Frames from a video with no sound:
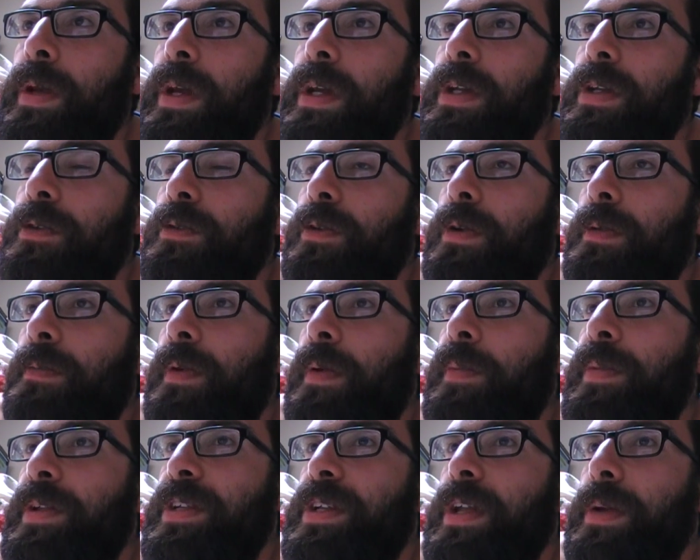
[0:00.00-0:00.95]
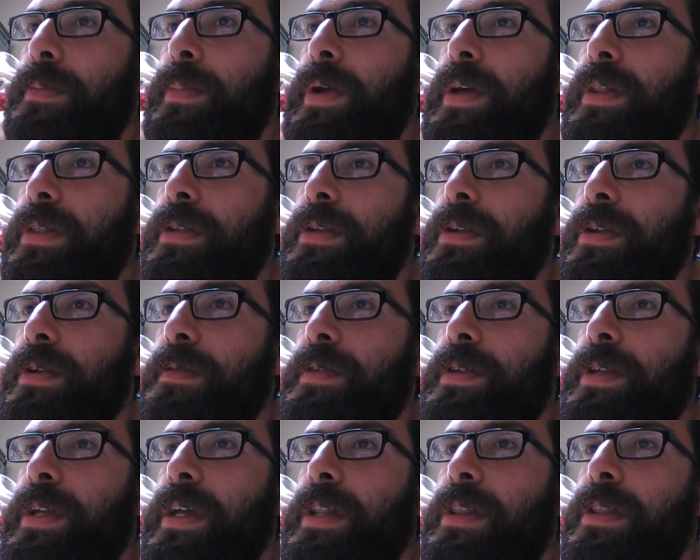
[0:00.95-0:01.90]
extreme feminists I've met that have
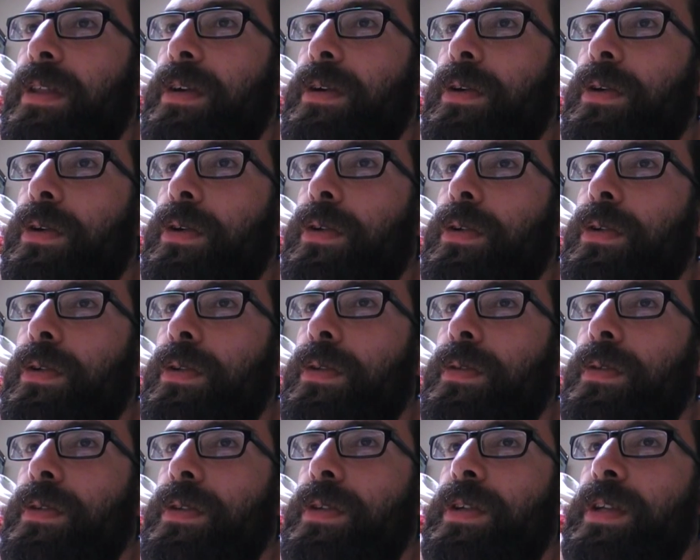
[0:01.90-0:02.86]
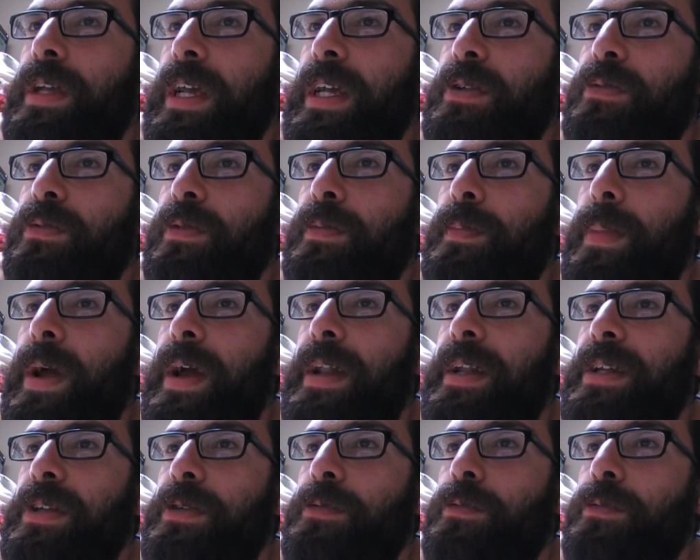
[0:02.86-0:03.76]
said that all sex with men is